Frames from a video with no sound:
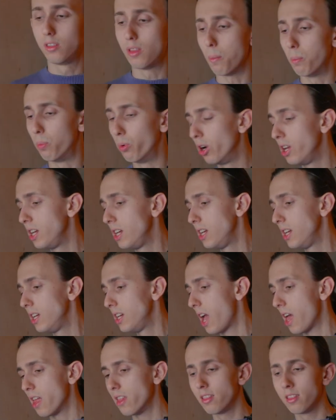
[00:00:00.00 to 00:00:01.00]

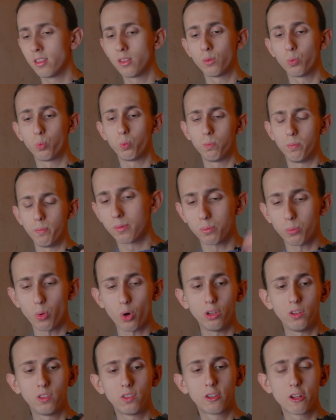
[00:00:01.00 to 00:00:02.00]
Debris and
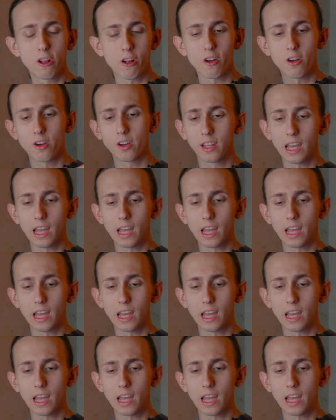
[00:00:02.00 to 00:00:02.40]
moisture